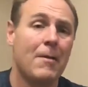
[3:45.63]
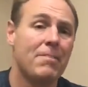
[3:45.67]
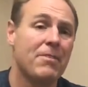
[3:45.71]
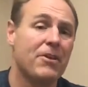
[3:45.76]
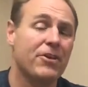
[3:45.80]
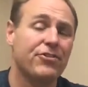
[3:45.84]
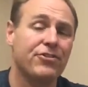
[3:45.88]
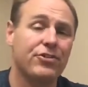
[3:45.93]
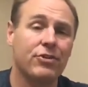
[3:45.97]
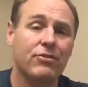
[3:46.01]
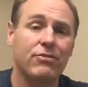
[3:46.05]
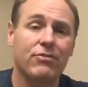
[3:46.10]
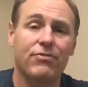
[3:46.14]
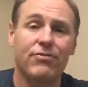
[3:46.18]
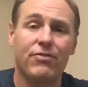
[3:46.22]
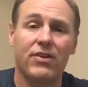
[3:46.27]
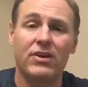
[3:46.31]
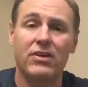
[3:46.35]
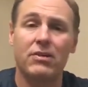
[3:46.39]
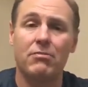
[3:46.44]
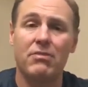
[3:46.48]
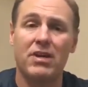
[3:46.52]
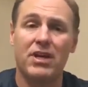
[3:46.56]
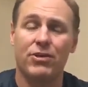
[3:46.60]
There's certain
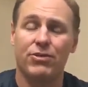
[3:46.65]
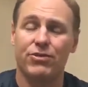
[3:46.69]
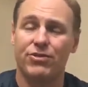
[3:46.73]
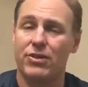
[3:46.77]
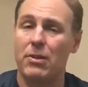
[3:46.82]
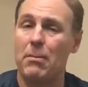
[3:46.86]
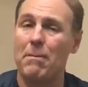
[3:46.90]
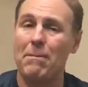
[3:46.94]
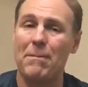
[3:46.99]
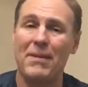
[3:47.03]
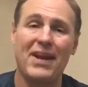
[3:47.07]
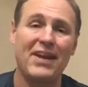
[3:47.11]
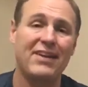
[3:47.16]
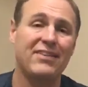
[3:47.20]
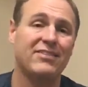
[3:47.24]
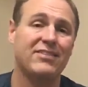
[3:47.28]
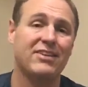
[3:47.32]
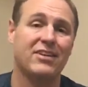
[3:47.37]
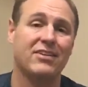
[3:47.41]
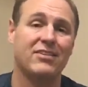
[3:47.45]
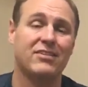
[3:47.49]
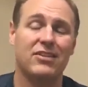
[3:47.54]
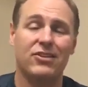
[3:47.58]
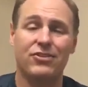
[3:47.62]
fundamentals, the
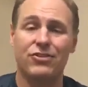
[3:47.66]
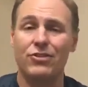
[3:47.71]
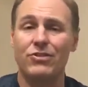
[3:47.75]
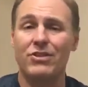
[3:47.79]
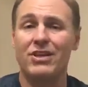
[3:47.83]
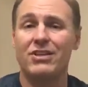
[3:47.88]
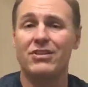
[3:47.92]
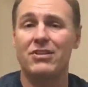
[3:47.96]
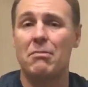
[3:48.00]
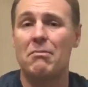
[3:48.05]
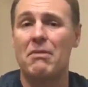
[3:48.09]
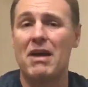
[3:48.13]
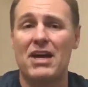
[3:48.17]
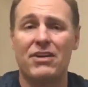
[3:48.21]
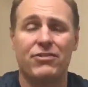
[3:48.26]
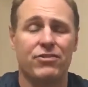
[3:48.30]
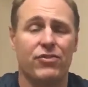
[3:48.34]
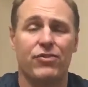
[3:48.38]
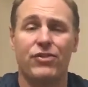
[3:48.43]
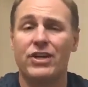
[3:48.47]
basics that you need to master.